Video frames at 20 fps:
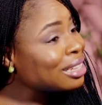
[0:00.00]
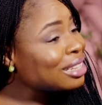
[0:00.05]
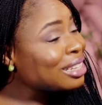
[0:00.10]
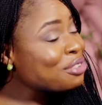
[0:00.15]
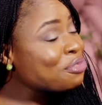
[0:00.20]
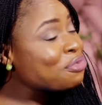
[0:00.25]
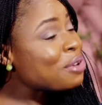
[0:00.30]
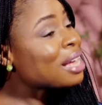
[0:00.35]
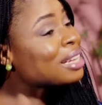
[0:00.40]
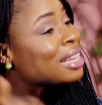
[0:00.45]

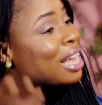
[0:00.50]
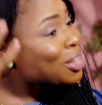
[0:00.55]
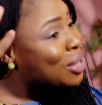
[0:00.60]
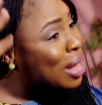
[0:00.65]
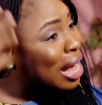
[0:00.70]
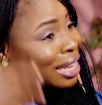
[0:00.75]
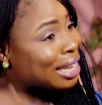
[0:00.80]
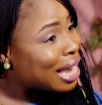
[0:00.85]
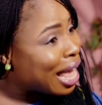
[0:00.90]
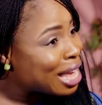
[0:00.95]
the fact that
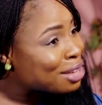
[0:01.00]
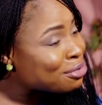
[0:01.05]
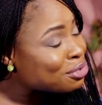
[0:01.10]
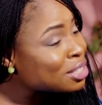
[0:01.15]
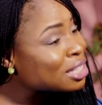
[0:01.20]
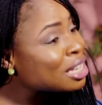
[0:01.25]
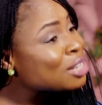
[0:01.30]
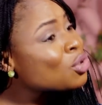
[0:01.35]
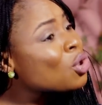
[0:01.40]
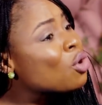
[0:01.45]
you're alive
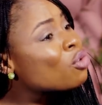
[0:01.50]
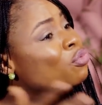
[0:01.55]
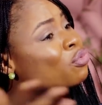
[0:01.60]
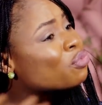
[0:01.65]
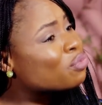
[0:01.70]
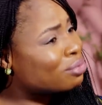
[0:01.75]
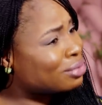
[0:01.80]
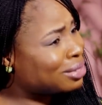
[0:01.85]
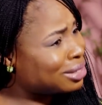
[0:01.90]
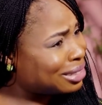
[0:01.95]
is
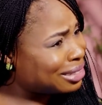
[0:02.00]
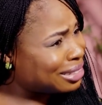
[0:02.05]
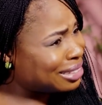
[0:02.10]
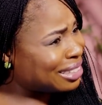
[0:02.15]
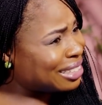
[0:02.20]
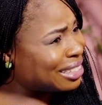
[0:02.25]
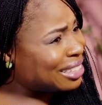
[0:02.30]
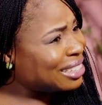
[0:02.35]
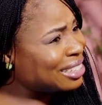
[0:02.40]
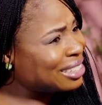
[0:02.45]
enough.
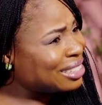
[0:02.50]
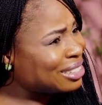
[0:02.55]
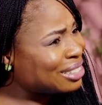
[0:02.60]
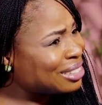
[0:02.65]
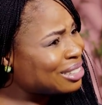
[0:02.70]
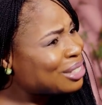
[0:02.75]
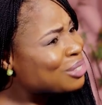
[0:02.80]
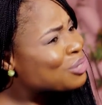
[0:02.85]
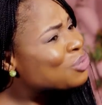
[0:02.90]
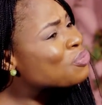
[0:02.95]

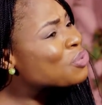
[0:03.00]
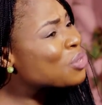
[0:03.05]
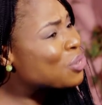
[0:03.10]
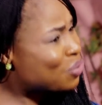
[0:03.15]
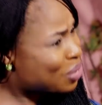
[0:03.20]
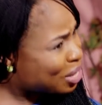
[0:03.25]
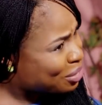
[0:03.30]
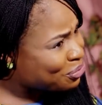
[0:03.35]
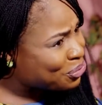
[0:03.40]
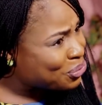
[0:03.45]
Be
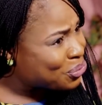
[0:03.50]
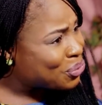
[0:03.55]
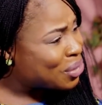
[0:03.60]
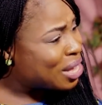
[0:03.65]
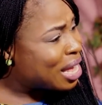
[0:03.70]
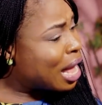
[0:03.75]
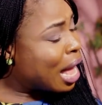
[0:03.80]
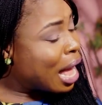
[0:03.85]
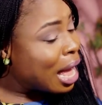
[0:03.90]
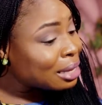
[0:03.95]
grateful.
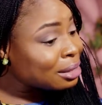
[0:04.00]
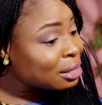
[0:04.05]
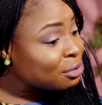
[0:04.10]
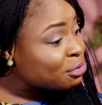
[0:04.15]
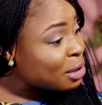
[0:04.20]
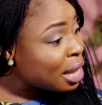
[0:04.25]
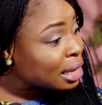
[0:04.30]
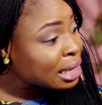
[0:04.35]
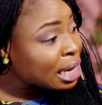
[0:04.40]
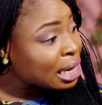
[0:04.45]
The
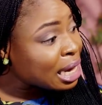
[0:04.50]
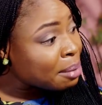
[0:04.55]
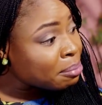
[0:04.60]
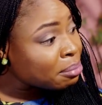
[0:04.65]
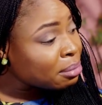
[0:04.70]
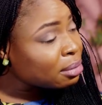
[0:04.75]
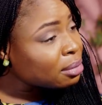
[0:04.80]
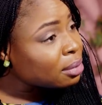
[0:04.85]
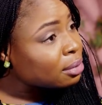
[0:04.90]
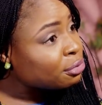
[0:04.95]
fact that
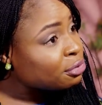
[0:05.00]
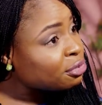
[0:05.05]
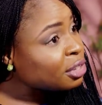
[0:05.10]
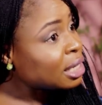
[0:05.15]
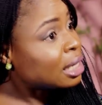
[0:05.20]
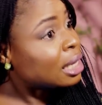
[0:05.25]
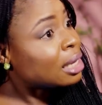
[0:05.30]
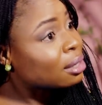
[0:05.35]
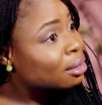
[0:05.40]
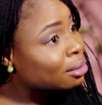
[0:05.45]
I'm
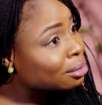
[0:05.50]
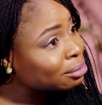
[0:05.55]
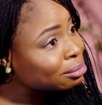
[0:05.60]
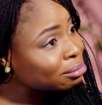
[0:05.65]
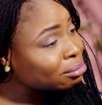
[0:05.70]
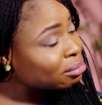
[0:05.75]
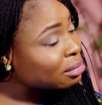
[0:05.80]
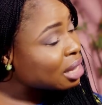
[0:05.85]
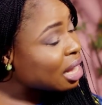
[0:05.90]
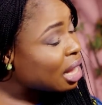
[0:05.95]
feeding,
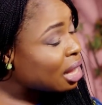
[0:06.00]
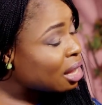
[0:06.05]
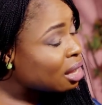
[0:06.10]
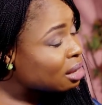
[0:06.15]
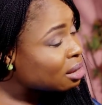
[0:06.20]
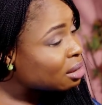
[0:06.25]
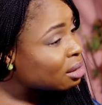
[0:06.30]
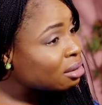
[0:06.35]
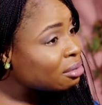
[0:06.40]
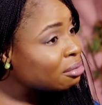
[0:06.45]

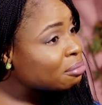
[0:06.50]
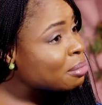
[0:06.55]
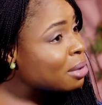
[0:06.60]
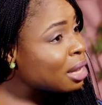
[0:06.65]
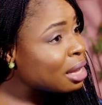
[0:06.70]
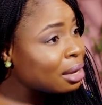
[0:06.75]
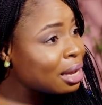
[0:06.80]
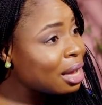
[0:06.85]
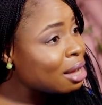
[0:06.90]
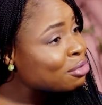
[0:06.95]

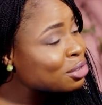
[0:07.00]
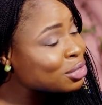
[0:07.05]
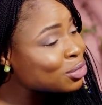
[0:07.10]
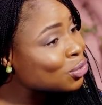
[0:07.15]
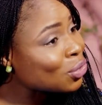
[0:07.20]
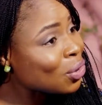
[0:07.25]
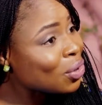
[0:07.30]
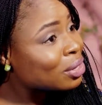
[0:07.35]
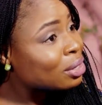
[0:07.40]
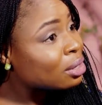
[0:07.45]
I have a
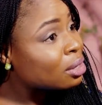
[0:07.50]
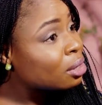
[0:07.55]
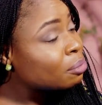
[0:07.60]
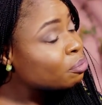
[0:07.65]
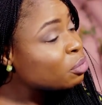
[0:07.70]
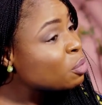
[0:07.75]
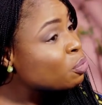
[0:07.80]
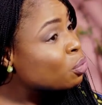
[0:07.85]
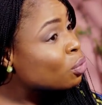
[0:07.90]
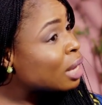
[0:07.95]
son.
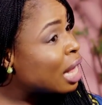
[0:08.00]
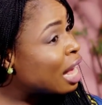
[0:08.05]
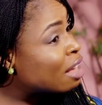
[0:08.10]
People